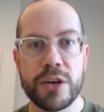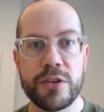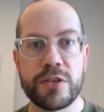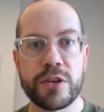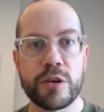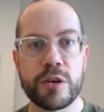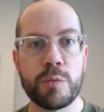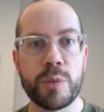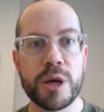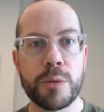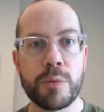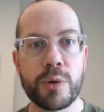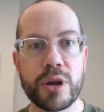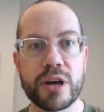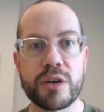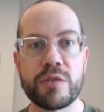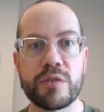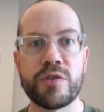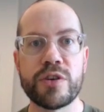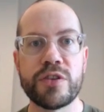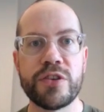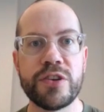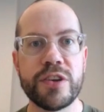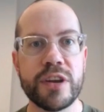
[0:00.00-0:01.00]
So people
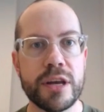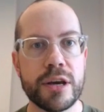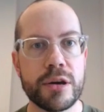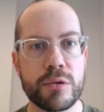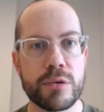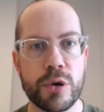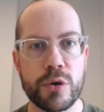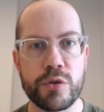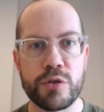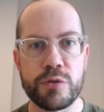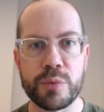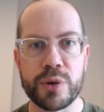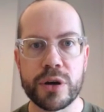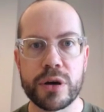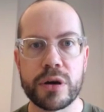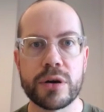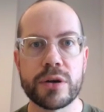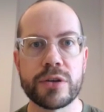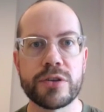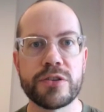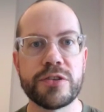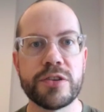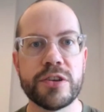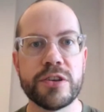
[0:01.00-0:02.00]
like Vasily Grossman,
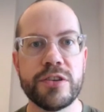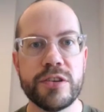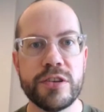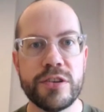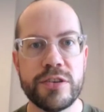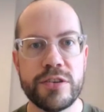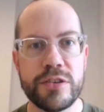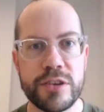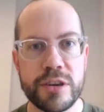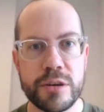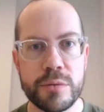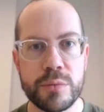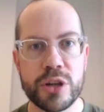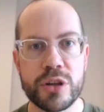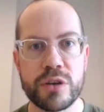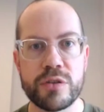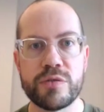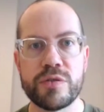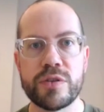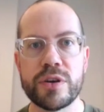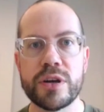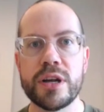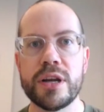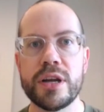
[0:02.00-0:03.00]
Konstantin
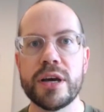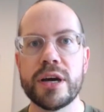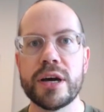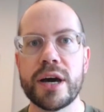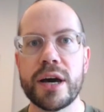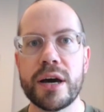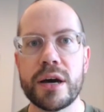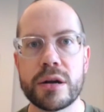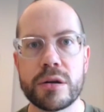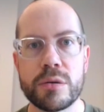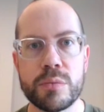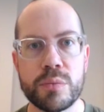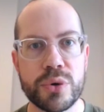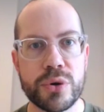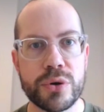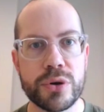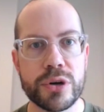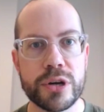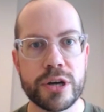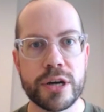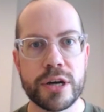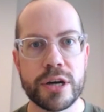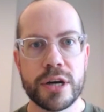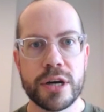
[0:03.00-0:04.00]
Simonov, Ilya
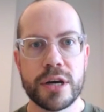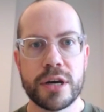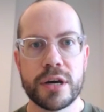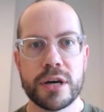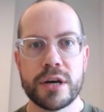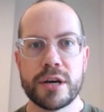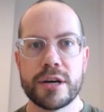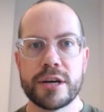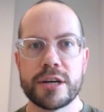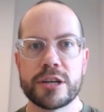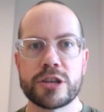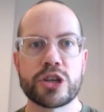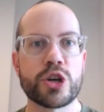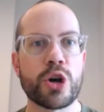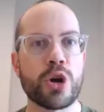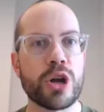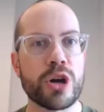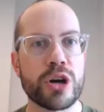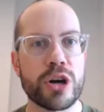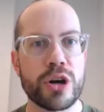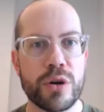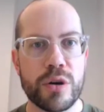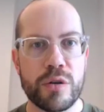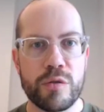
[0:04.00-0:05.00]
Ehrenburg,
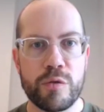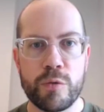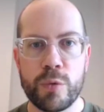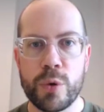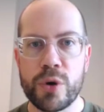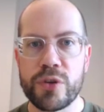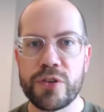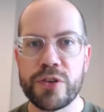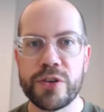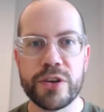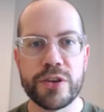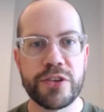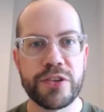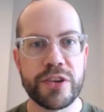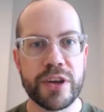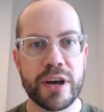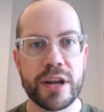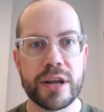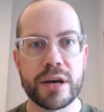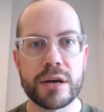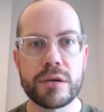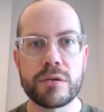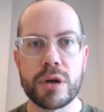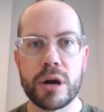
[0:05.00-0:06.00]
Sholokhov wasn't at
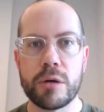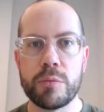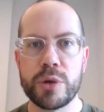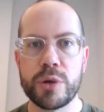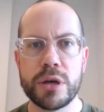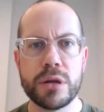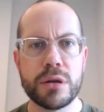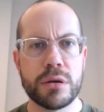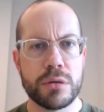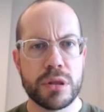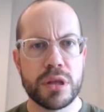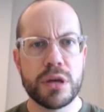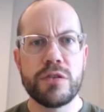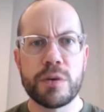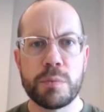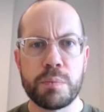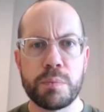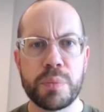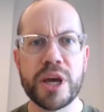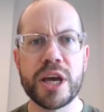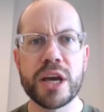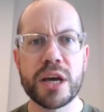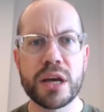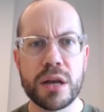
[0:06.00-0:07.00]
Stalingrad. These are
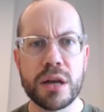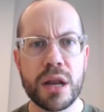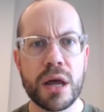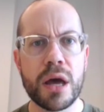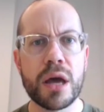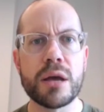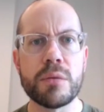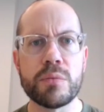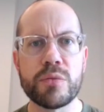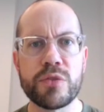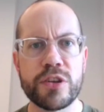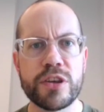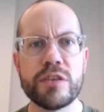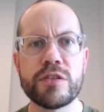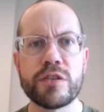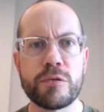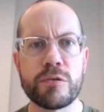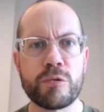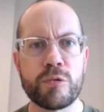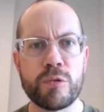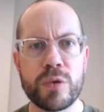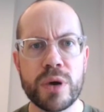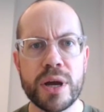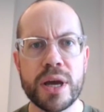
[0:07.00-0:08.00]
big names. These are
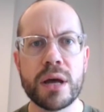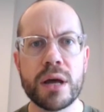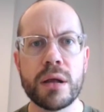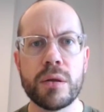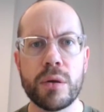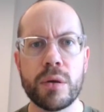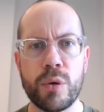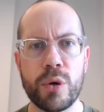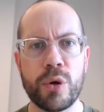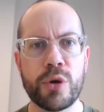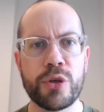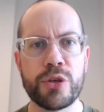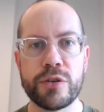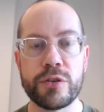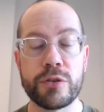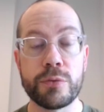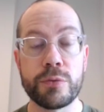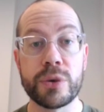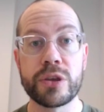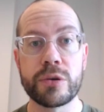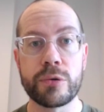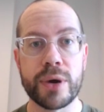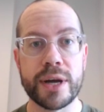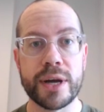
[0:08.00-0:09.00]
real authors
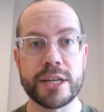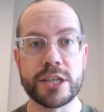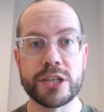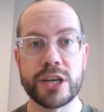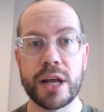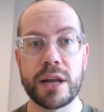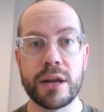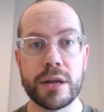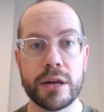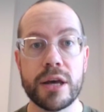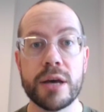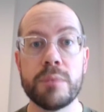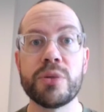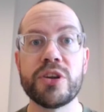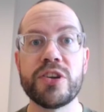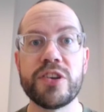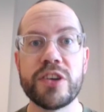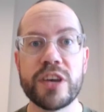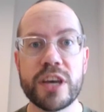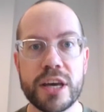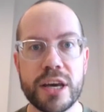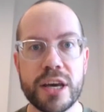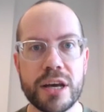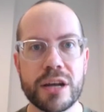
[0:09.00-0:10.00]
with great talent. In
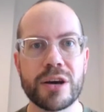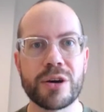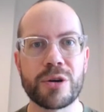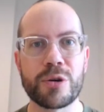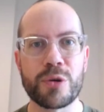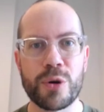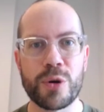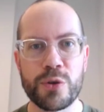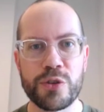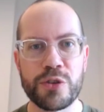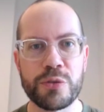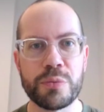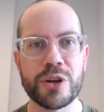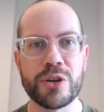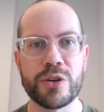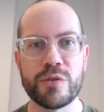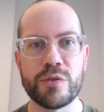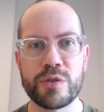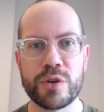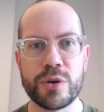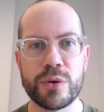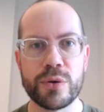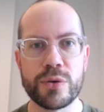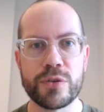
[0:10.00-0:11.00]
particular, Grossman,
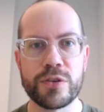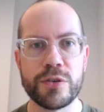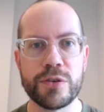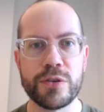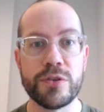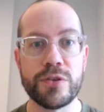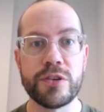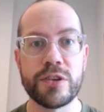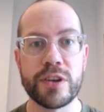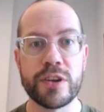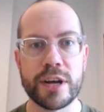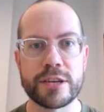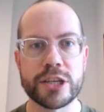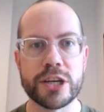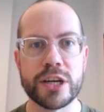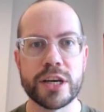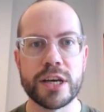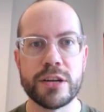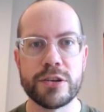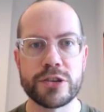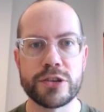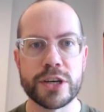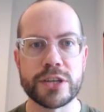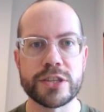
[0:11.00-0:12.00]
of course, who's such an
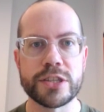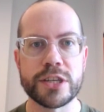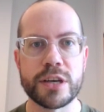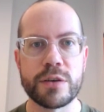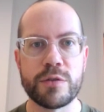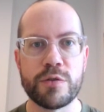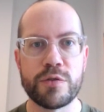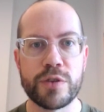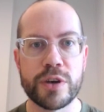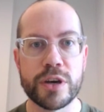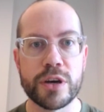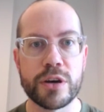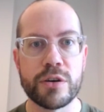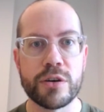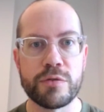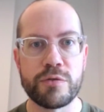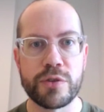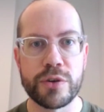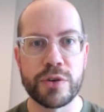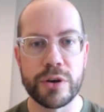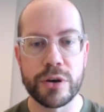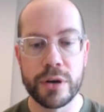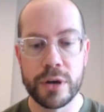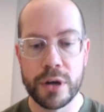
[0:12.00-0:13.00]
interesting figure
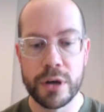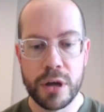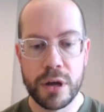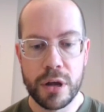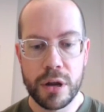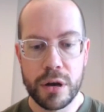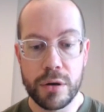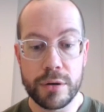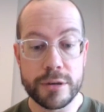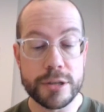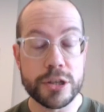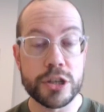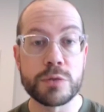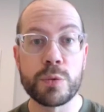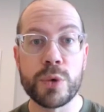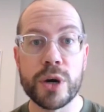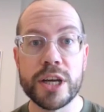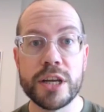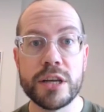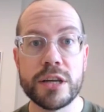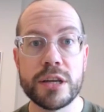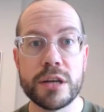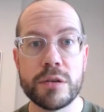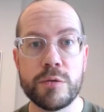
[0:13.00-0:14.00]
for not just what
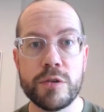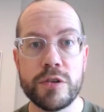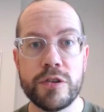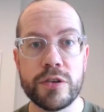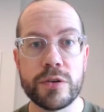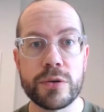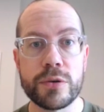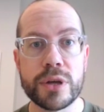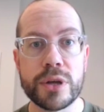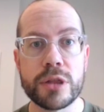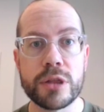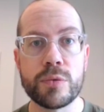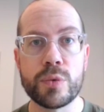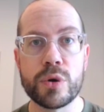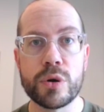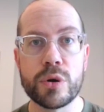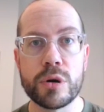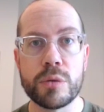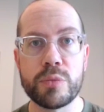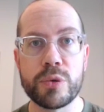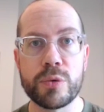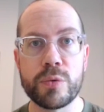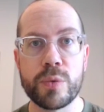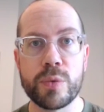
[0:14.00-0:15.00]
he did during the
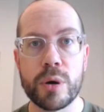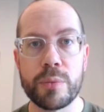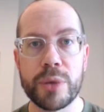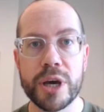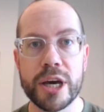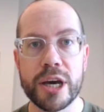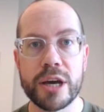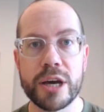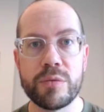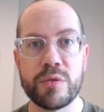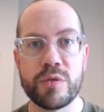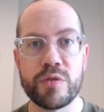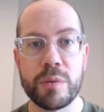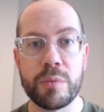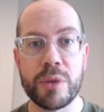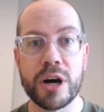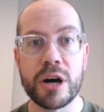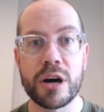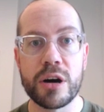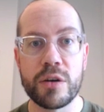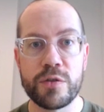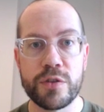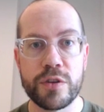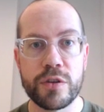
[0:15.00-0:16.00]
war, but what became of him
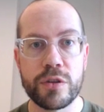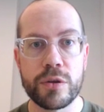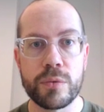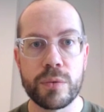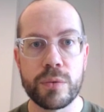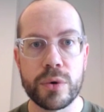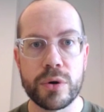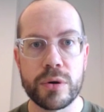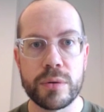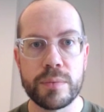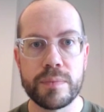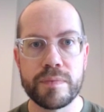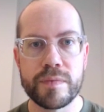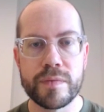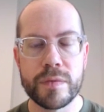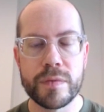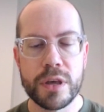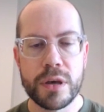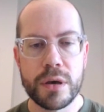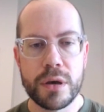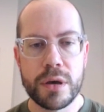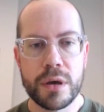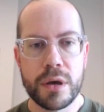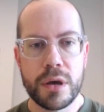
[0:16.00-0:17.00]
after the war.
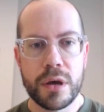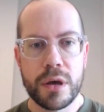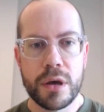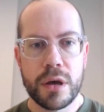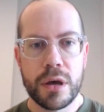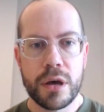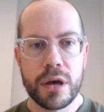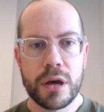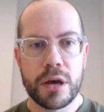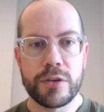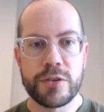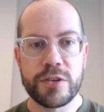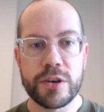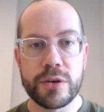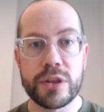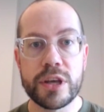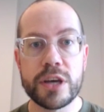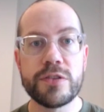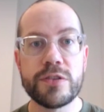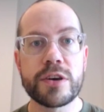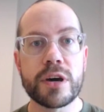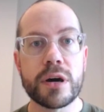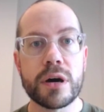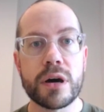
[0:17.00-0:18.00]
And so
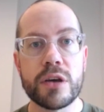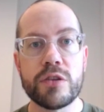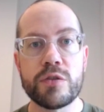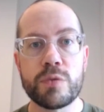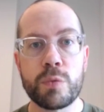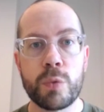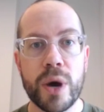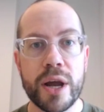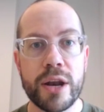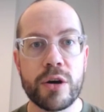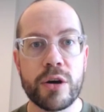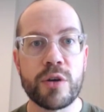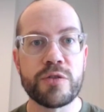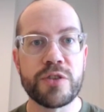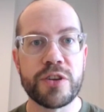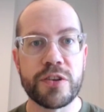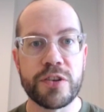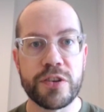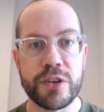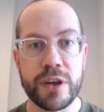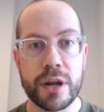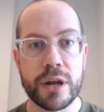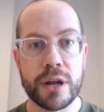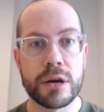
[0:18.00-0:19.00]
these guys went off to
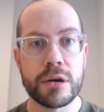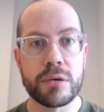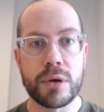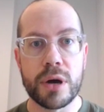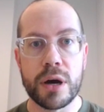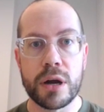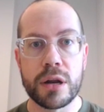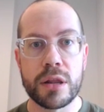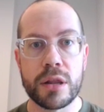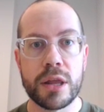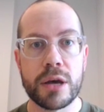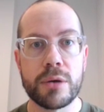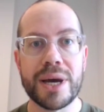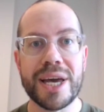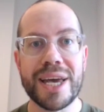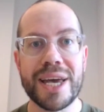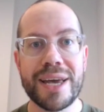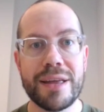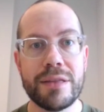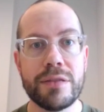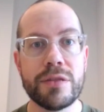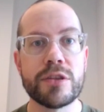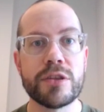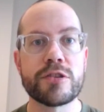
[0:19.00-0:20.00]
Stalingrad and they were
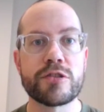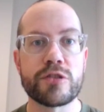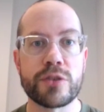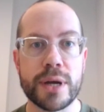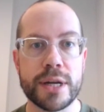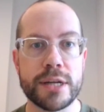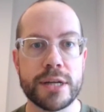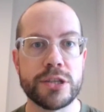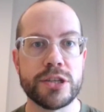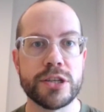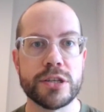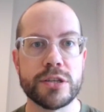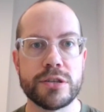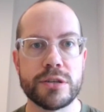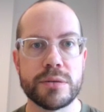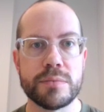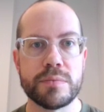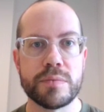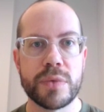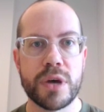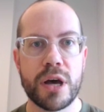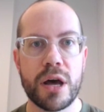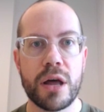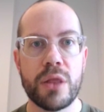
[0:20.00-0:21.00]
in the trenches.
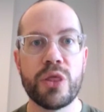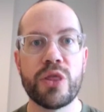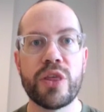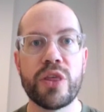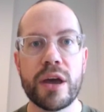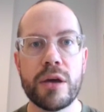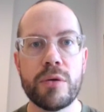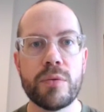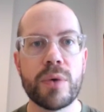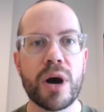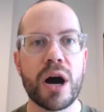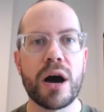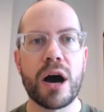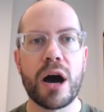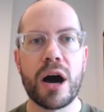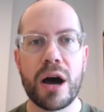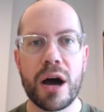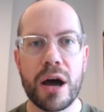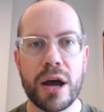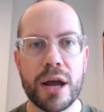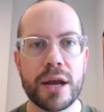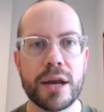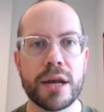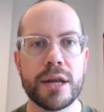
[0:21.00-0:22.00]
And they were
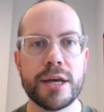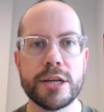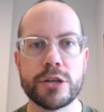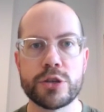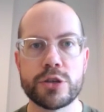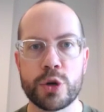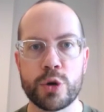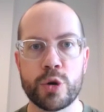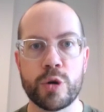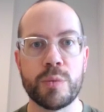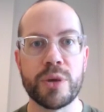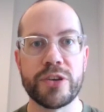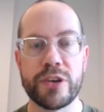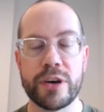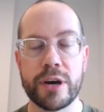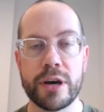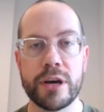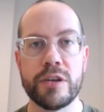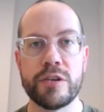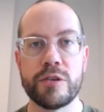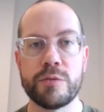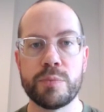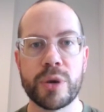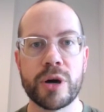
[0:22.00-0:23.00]
highly
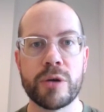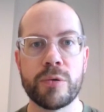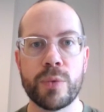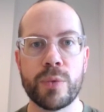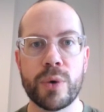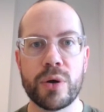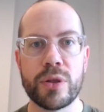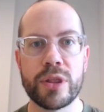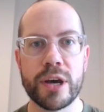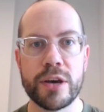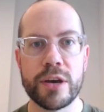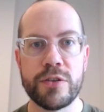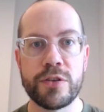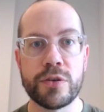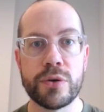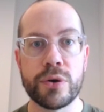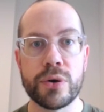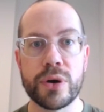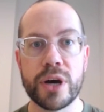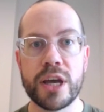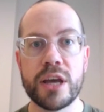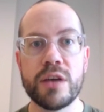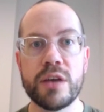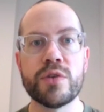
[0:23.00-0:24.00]
traumatized by what they
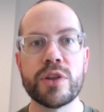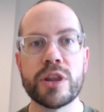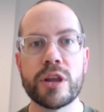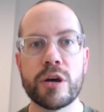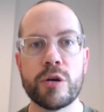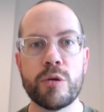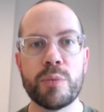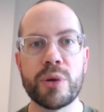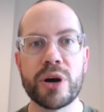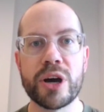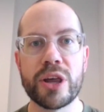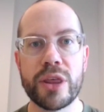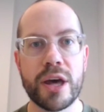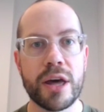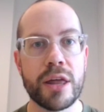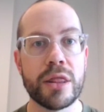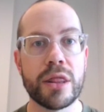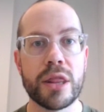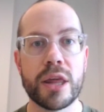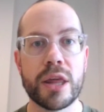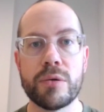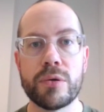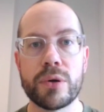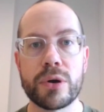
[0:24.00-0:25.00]
saw, even though by
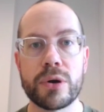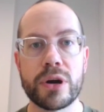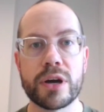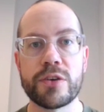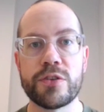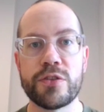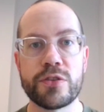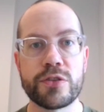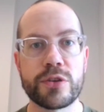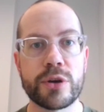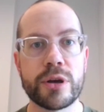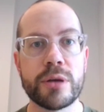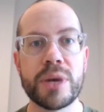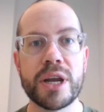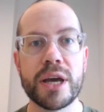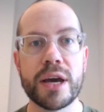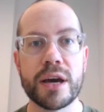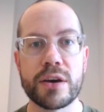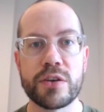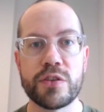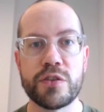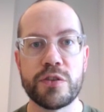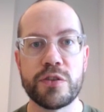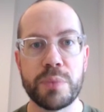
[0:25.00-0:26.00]
then they were extremely
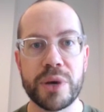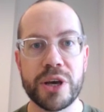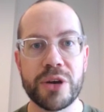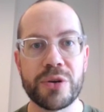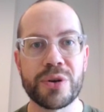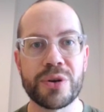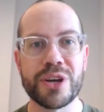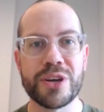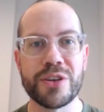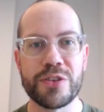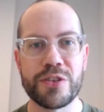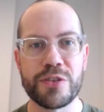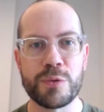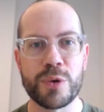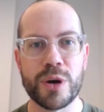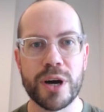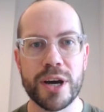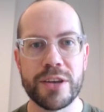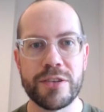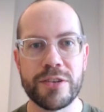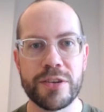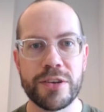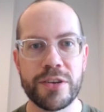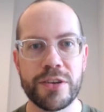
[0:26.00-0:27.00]
experienced
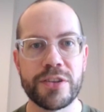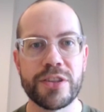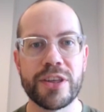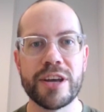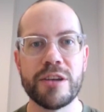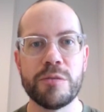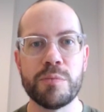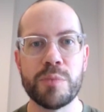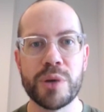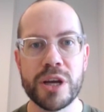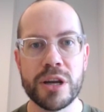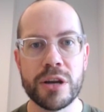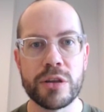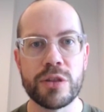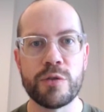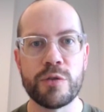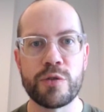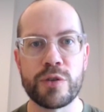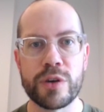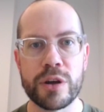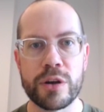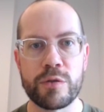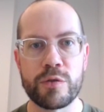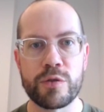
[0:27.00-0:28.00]
writers. They'd been at the
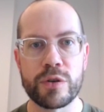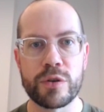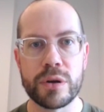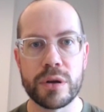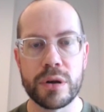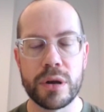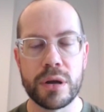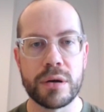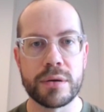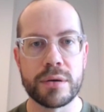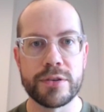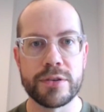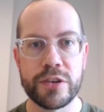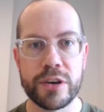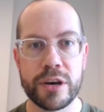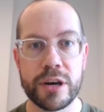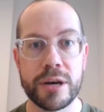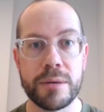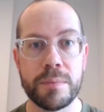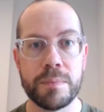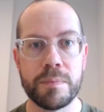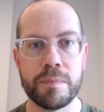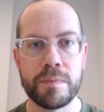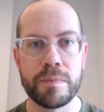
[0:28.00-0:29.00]
front for a long
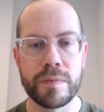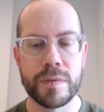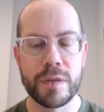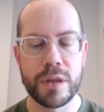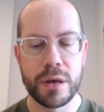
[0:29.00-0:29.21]
time.